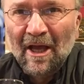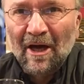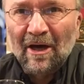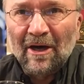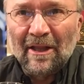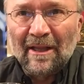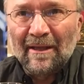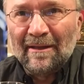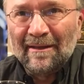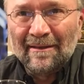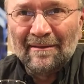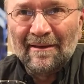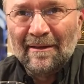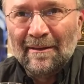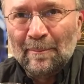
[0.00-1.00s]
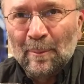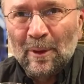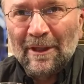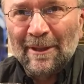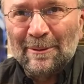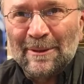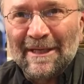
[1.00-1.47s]
Hi there, my
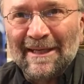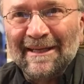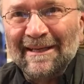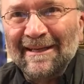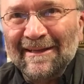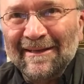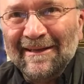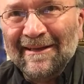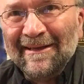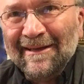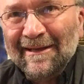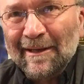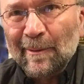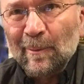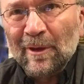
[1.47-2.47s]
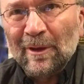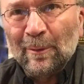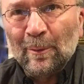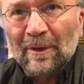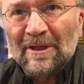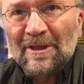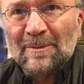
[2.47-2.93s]
name's Andy. I'm one of
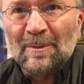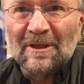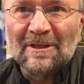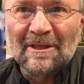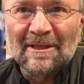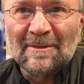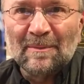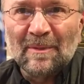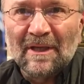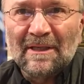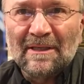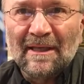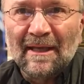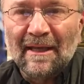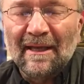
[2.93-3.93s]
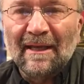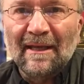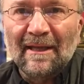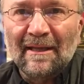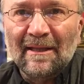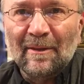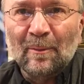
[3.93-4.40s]
the wine specialists based here
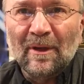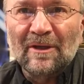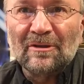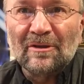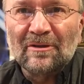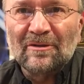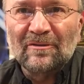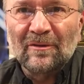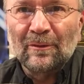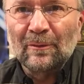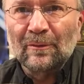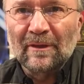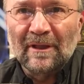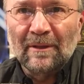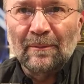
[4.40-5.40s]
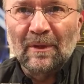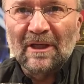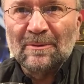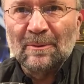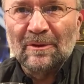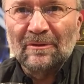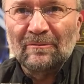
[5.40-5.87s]
in the Waitrose Food Hall in the
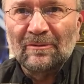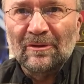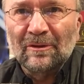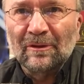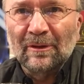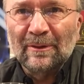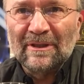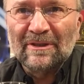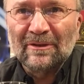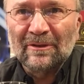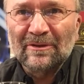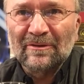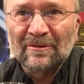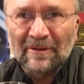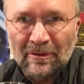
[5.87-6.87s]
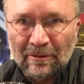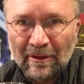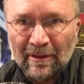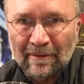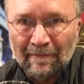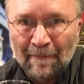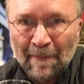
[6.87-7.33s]
basement of John Lewis, Oxford
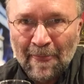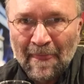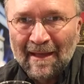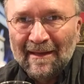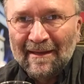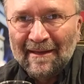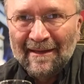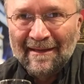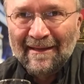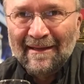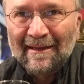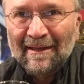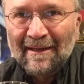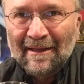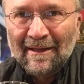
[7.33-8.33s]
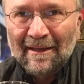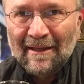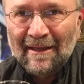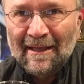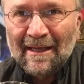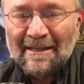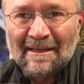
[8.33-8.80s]
Street.
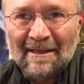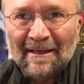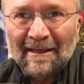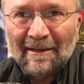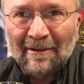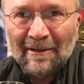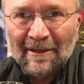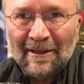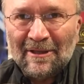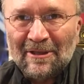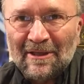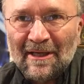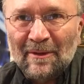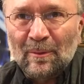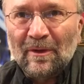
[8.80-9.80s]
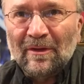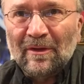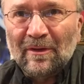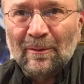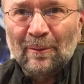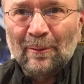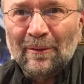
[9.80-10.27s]
Yesterday I shared with
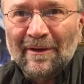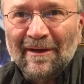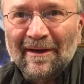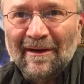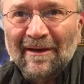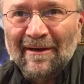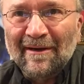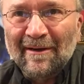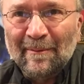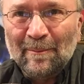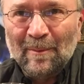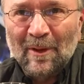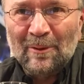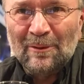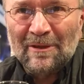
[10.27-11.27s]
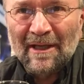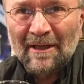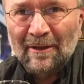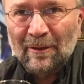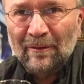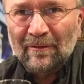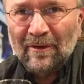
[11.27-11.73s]
you our Beaujolais
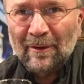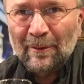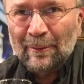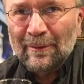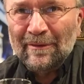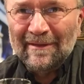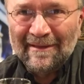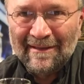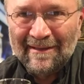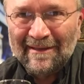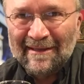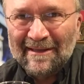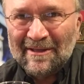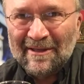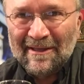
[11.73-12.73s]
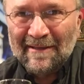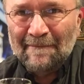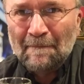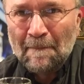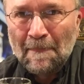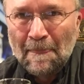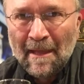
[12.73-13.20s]
Nouveau this year,
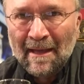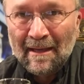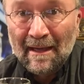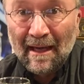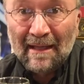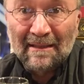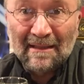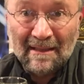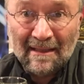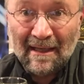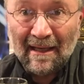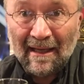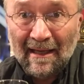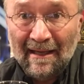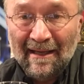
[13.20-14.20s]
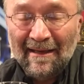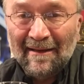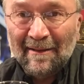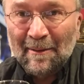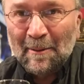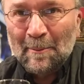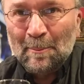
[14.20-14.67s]
and today
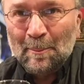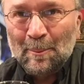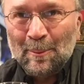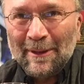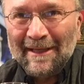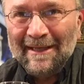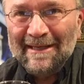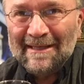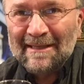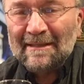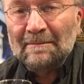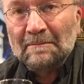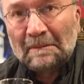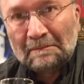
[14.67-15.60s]
I'm pleased,